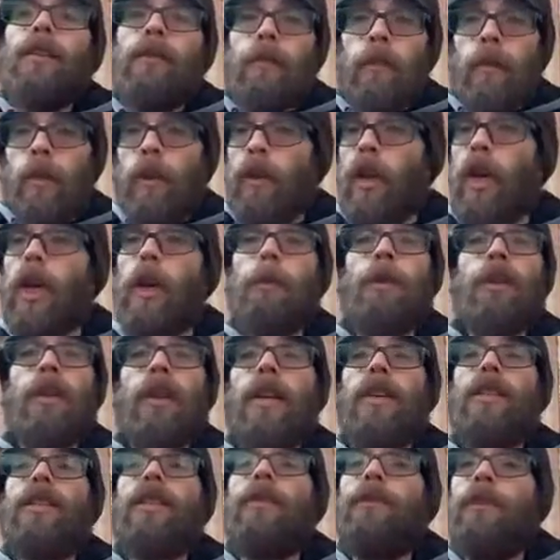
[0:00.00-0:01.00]
Look up a
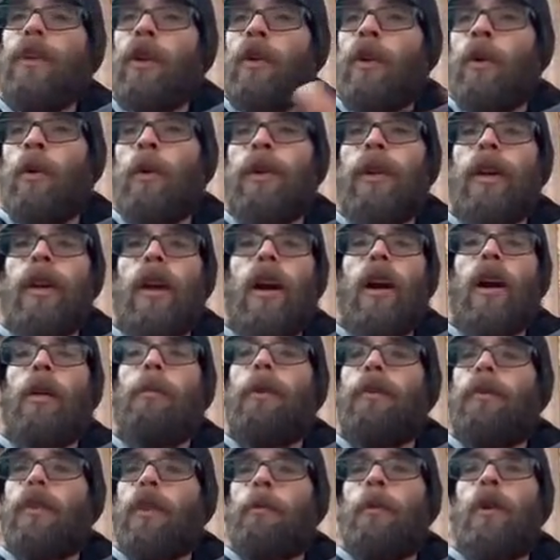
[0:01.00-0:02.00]
list if you don't know what they are,
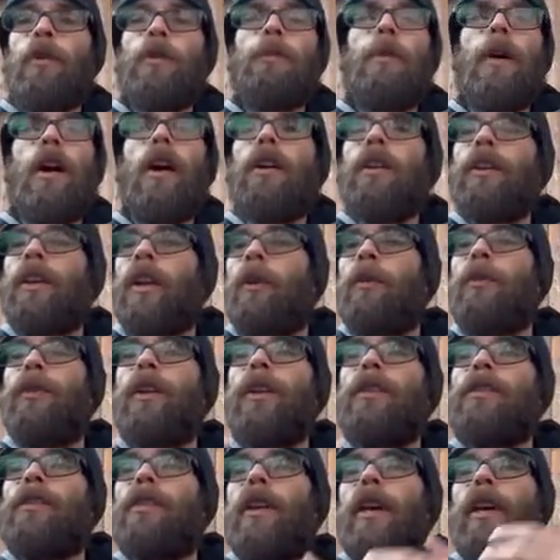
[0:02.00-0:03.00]
but for the most part,
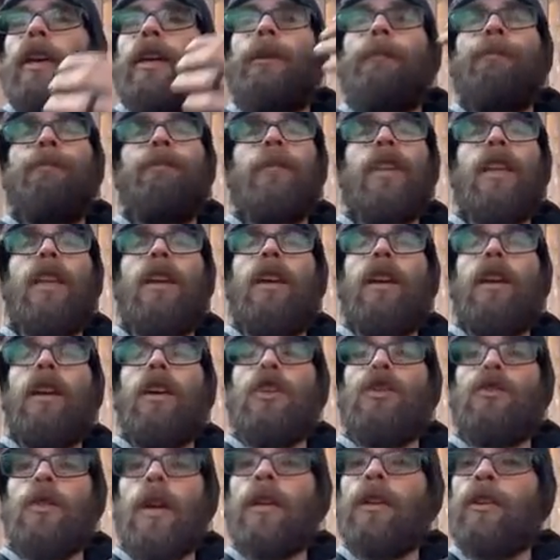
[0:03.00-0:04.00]
things like
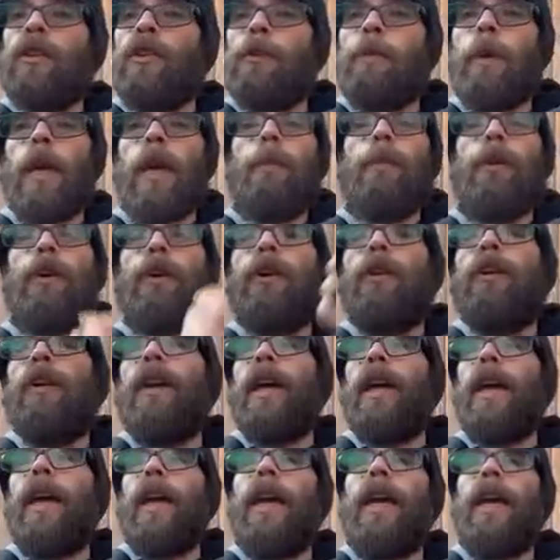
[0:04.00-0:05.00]
shredded newspaper
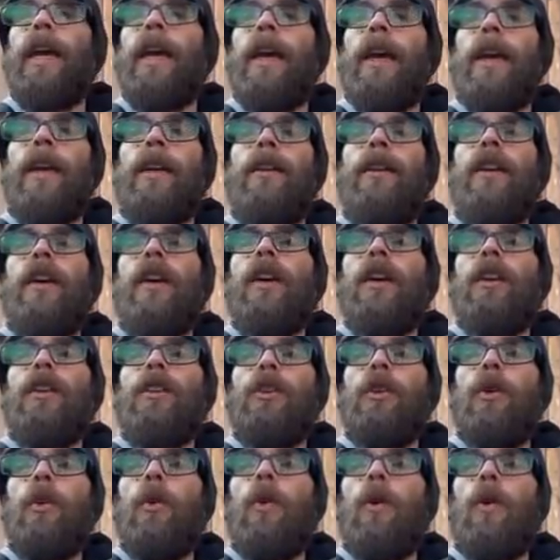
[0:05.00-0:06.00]
and
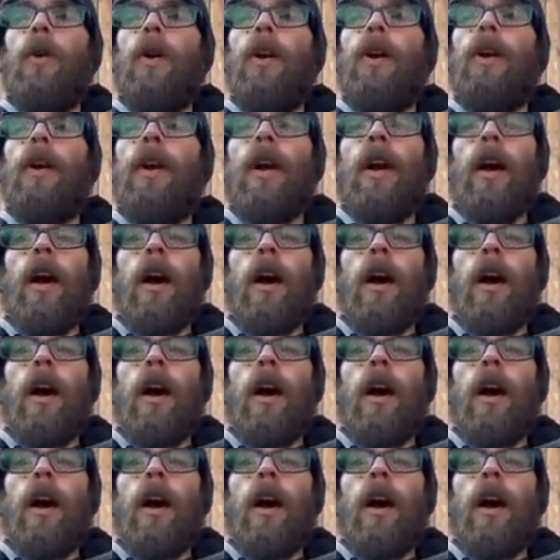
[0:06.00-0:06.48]
your